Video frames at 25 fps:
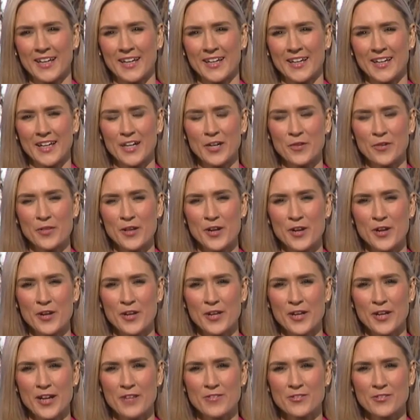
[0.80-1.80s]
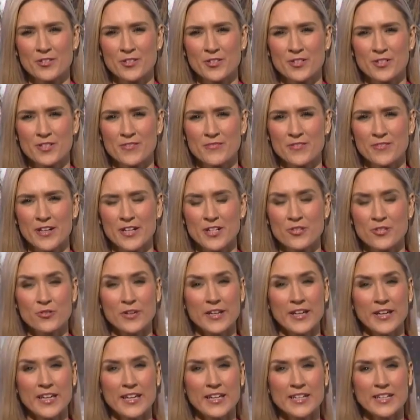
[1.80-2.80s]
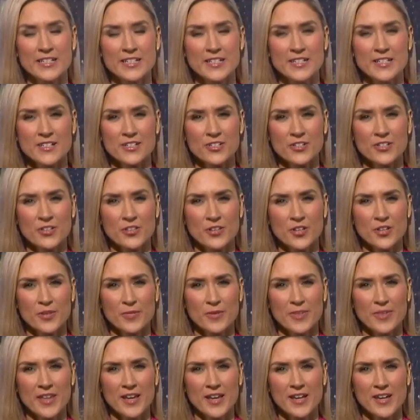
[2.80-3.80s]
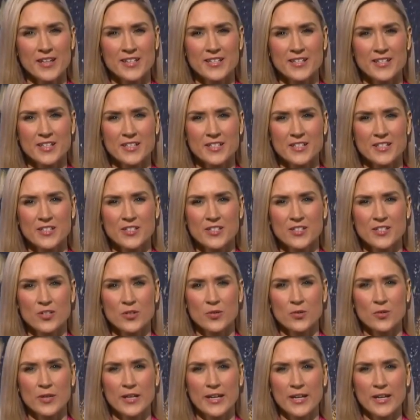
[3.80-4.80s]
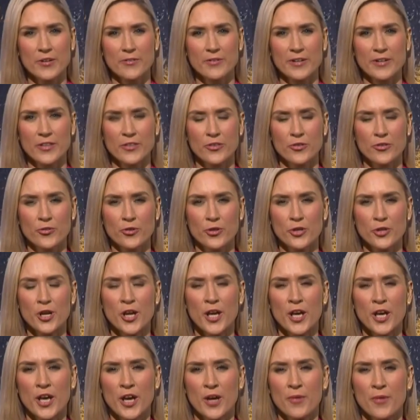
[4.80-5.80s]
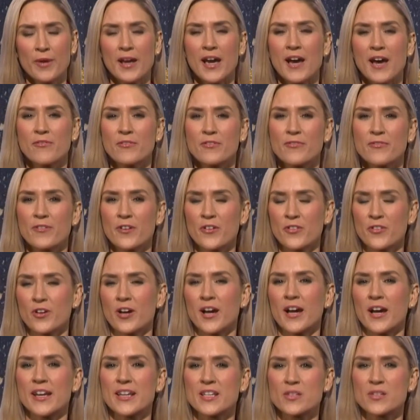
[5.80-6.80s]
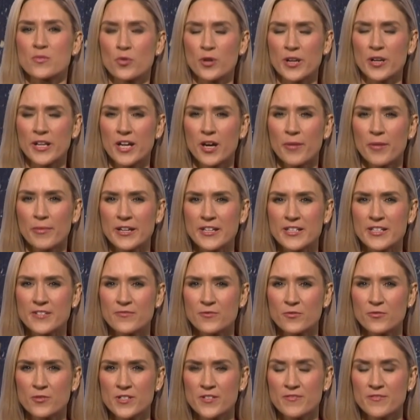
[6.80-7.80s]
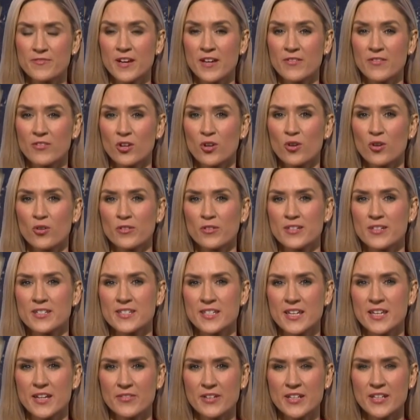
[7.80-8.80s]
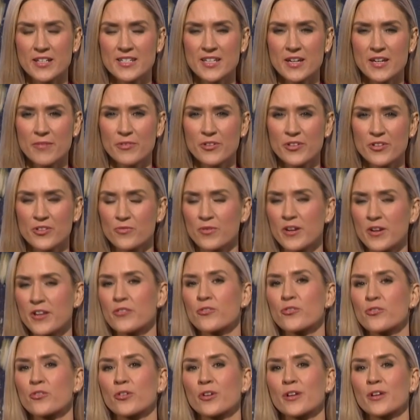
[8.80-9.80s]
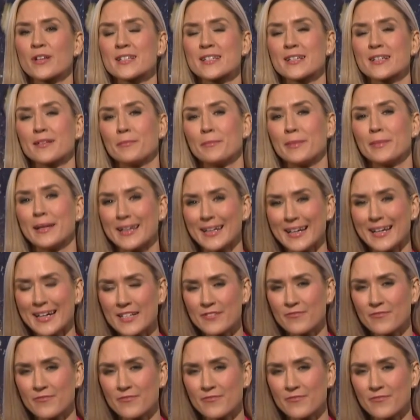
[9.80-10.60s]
Hello there. Good afternoon. Some very tricky conditions out there with ice and snow lingering through. We have a further ice warning coming into force at 5 o'clock this evening, staying with us right through until midnight.